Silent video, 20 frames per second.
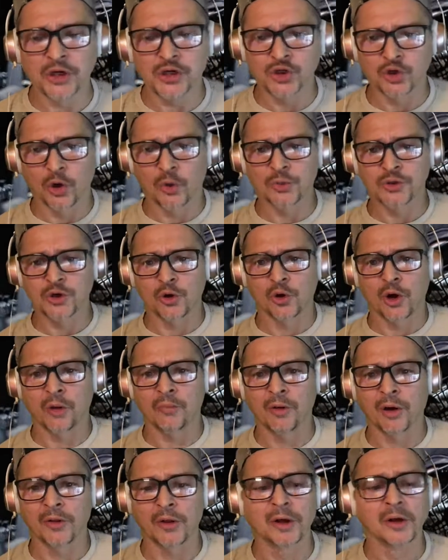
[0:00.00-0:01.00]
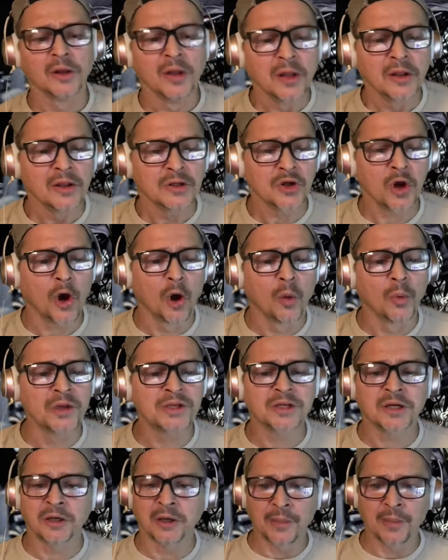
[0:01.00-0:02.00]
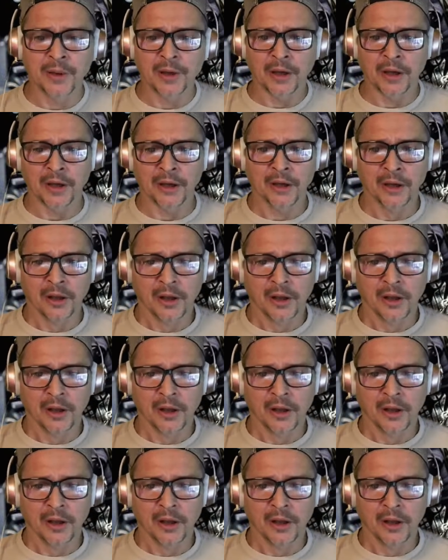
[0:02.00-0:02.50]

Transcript: Showing what's going on, brother? It's always going to be it.